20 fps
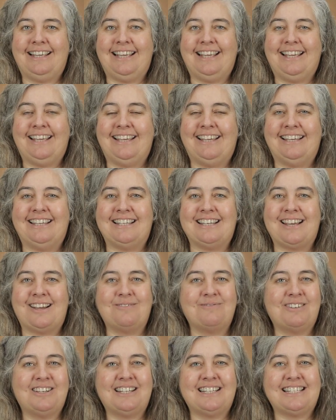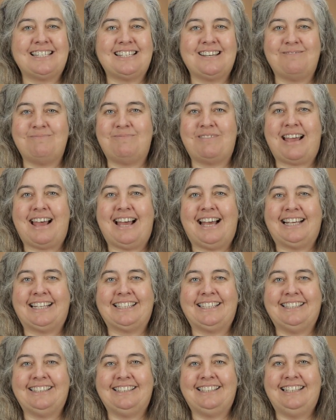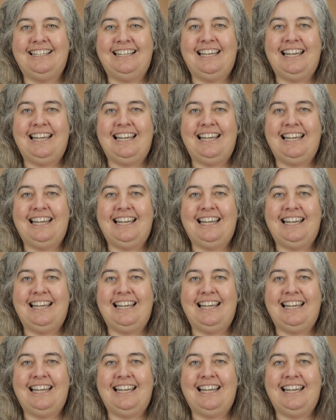And I'm going to step back